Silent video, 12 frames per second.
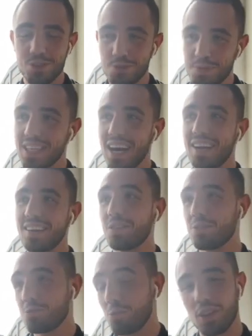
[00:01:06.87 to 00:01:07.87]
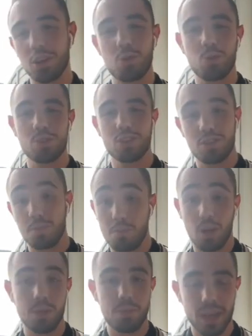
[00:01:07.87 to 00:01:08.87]
So it was my dad, who was one of the coaches,
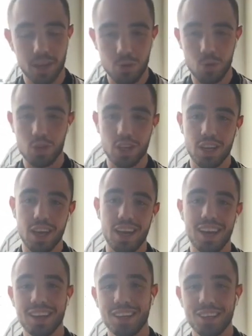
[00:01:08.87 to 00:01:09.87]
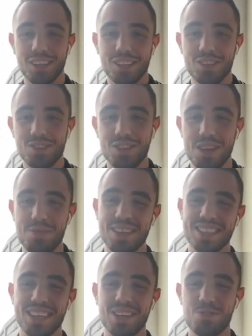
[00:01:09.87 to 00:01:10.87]
well, the main coach at Dunstan
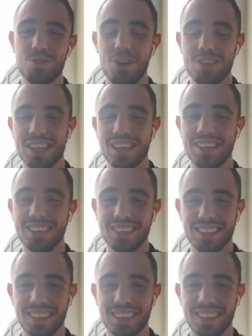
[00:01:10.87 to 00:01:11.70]
ABC, who got us in,